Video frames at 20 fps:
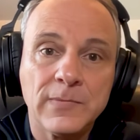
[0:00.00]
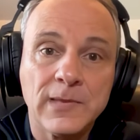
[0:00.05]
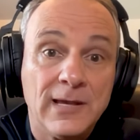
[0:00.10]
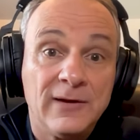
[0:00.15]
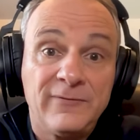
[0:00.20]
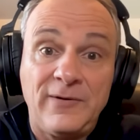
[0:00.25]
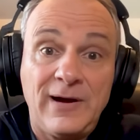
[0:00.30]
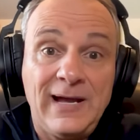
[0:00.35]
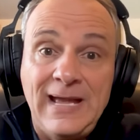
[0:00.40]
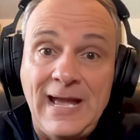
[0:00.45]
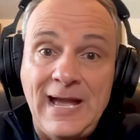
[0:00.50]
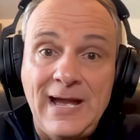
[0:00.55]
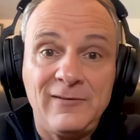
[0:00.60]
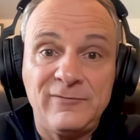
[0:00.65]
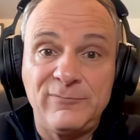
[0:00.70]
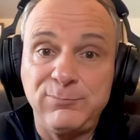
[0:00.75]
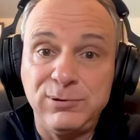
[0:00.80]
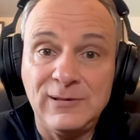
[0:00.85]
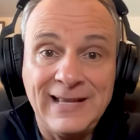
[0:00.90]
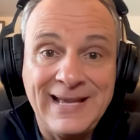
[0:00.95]
If I
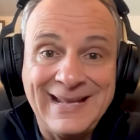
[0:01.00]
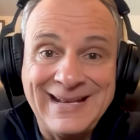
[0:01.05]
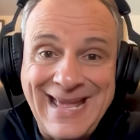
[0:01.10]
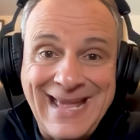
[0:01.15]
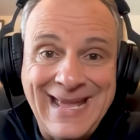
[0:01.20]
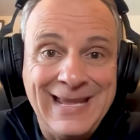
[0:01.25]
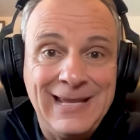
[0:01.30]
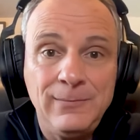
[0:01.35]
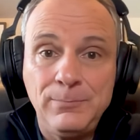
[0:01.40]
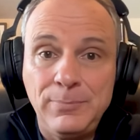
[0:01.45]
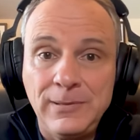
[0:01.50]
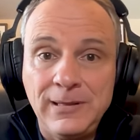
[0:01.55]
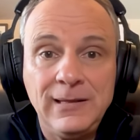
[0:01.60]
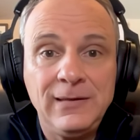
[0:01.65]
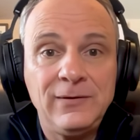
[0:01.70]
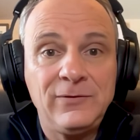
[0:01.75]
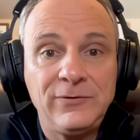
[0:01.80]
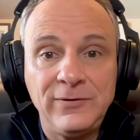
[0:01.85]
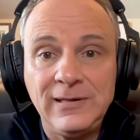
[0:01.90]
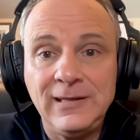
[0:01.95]
have plan A,
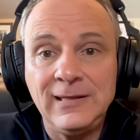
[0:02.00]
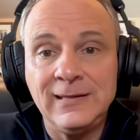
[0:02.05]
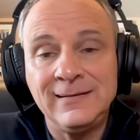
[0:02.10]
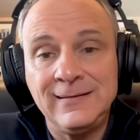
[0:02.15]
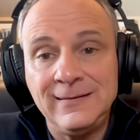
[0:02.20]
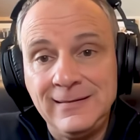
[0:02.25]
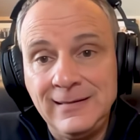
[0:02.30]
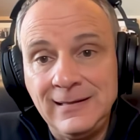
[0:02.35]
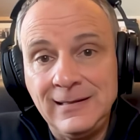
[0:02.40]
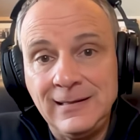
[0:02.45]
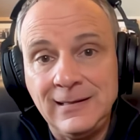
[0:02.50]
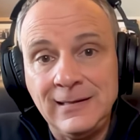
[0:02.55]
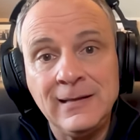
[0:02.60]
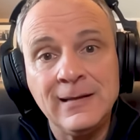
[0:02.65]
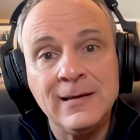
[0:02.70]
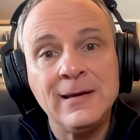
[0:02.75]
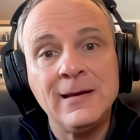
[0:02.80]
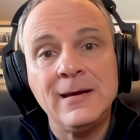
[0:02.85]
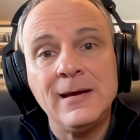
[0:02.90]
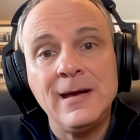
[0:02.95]
B, C, and D,
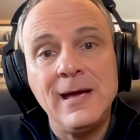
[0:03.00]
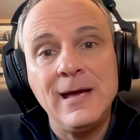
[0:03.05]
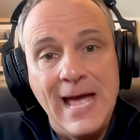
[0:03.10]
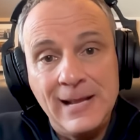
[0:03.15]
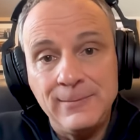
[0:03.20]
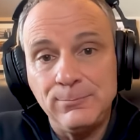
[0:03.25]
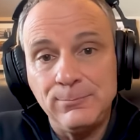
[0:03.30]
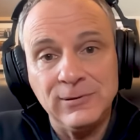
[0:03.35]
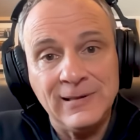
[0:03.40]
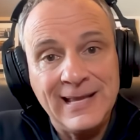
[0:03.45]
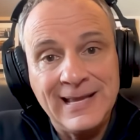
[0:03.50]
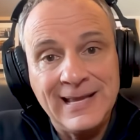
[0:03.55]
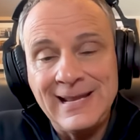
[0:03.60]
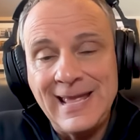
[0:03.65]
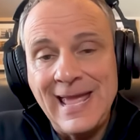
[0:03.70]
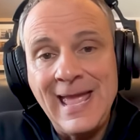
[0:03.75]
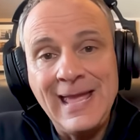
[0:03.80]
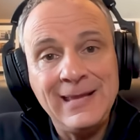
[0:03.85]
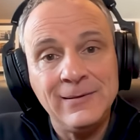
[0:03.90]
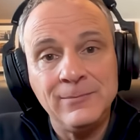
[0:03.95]
and plan
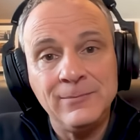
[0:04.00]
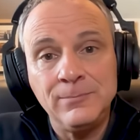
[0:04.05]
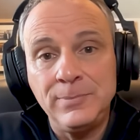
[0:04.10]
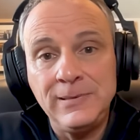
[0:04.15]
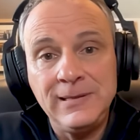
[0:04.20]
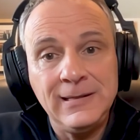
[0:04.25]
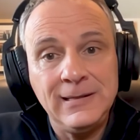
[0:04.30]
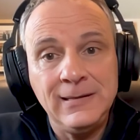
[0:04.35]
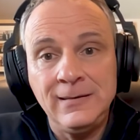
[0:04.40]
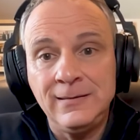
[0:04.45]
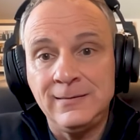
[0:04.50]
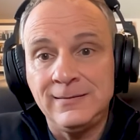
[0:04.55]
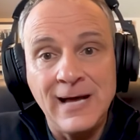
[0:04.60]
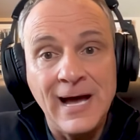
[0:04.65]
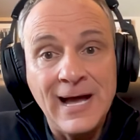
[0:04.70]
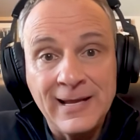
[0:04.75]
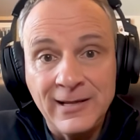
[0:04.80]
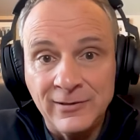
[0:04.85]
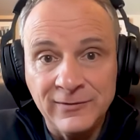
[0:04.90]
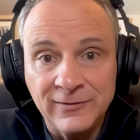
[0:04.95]
A and B
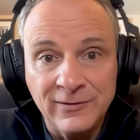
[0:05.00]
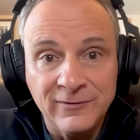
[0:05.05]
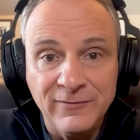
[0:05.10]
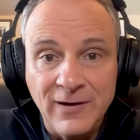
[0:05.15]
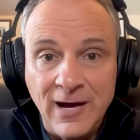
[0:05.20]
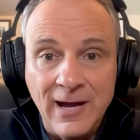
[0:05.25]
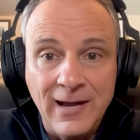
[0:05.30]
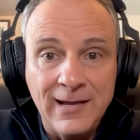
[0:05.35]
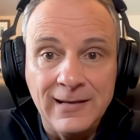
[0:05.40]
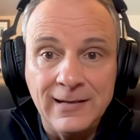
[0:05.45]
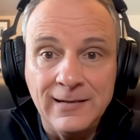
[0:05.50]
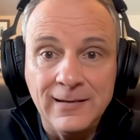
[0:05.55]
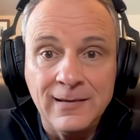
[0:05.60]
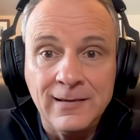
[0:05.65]
die on the vine,